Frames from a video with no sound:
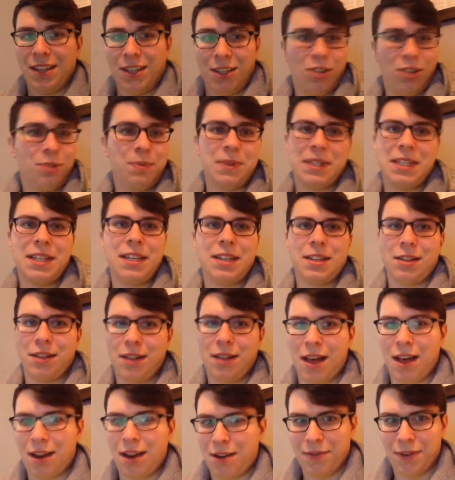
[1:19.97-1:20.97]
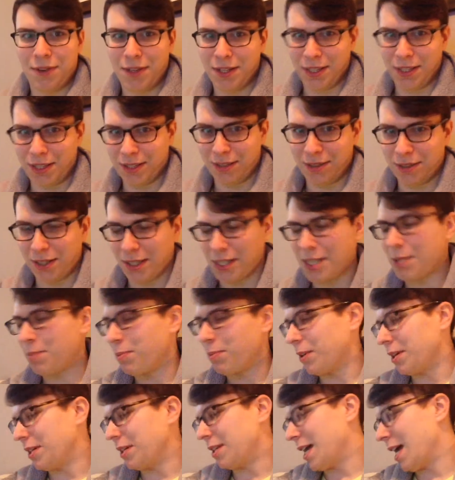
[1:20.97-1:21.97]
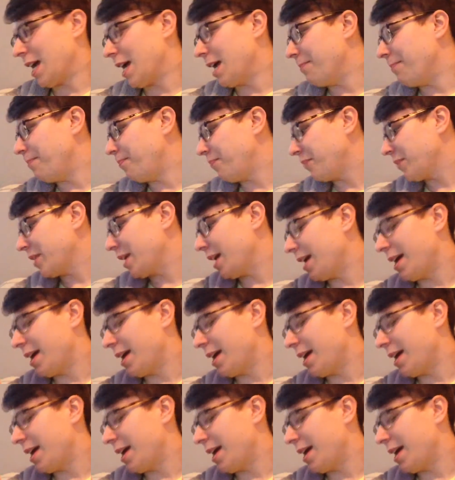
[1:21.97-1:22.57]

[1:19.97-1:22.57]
you'll be seeing a lot of it until like springtime.